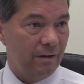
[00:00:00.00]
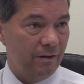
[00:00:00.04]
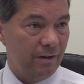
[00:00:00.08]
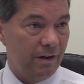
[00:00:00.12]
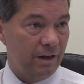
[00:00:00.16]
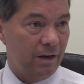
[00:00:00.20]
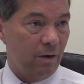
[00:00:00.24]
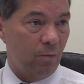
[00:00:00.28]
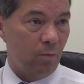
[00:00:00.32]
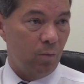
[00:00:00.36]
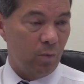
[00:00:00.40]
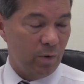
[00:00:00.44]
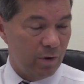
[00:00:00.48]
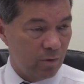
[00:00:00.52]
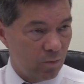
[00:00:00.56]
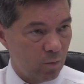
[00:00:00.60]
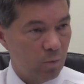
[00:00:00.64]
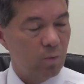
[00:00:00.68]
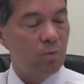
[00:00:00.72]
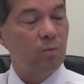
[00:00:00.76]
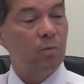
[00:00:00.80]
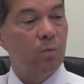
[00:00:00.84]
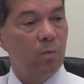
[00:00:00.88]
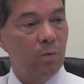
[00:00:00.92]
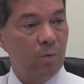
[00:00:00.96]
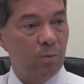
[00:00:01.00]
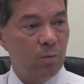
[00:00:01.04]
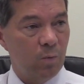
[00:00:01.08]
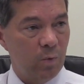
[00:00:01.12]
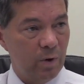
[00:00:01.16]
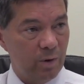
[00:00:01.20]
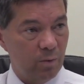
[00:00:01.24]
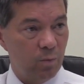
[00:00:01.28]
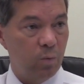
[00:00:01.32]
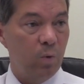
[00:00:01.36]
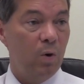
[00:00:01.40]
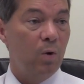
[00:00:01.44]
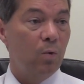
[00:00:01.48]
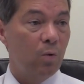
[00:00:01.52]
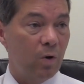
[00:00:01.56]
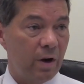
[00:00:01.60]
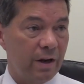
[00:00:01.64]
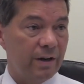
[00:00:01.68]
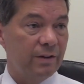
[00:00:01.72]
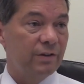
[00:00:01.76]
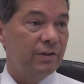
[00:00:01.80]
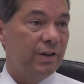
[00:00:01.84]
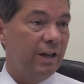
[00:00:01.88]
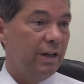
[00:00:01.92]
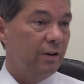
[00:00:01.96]
You know, we will
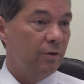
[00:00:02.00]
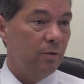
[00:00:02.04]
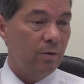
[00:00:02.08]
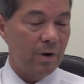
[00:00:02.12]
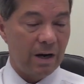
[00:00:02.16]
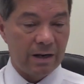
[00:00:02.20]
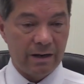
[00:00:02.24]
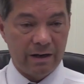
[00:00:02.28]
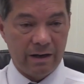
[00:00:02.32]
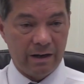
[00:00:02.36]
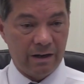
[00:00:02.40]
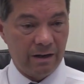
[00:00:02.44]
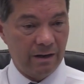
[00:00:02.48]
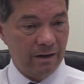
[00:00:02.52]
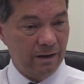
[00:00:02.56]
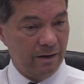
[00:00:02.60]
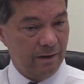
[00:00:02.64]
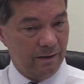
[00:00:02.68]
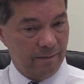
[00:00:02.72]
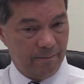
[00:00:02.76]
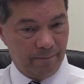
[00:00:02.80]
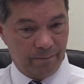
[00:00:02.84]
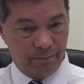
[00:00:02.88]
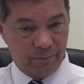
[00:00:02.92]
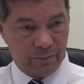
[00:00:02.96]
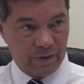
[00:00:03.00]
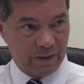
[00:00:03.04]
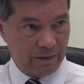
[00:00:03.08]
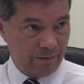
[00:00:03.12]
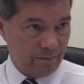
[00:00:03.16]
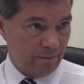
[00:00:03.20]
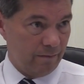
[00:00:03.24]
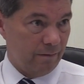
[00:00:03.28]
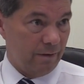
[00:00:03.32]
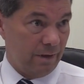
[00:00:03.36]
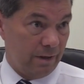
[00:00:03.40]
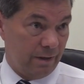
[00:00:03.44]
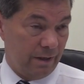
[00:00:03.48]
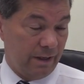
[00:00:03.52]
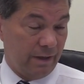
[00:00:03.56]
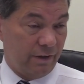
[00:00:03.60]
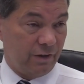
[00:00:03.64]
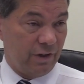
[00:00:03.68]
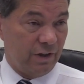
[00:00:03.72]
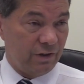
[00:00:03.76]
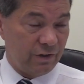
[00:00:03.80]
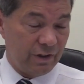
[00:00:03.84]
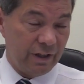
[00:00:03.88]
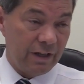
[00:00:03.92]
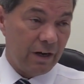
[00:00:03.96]
continue under the
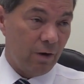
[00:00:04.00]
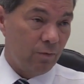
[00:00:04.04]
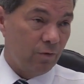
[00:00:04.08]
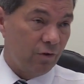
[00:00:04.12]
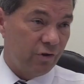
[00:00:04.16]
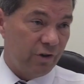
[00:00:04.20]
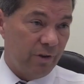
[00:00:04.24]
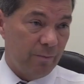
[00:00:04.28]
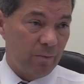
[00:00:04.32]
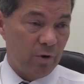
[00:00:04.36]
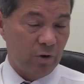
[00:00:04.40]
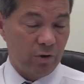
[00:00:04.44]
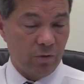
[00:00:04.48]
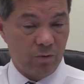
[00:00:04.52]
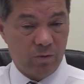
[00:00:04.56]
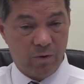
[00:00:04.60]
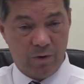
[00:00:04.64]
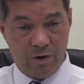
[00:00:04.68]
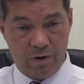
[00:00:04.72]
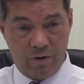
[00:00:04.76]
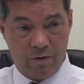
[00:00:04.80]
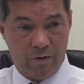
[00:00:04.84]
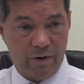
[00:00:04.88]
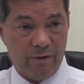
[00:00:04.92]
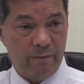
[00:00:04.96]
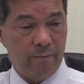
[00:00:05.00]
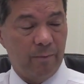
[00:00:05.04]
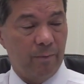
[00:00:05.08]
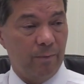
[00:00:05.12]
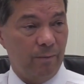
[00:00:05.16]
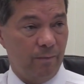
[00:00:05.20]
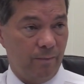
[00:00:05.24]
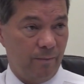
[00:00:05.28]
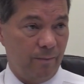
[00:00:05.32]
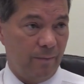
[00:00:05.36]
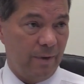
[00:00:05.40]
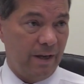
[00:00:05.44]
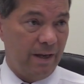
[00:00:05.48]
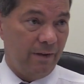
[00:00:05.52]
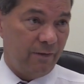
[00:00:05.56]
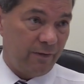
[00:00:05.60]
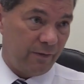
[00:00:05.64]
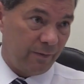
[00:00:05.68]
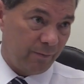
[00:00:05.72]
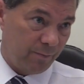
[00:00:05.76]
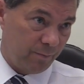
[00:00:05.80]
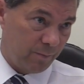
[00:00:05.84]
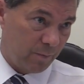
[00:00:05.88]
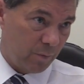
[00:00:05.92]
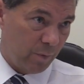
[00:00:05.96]
existing ownership model, or
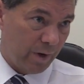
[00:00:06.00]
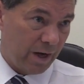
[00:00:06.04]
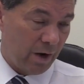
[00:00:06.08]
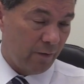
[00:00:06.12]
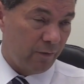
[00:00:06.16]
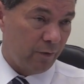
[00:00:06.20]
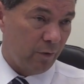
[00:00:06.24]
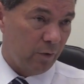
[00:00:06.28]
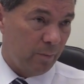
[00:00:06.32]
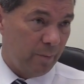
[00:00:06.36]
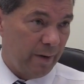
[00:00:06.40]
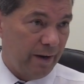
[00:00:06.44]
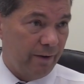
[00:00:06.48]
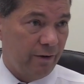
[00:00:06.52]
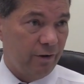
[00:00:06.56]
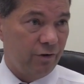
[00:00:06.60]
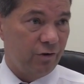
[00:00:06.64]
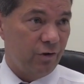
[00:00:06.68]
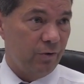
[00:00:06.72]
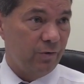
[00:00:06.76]
if we go through the period of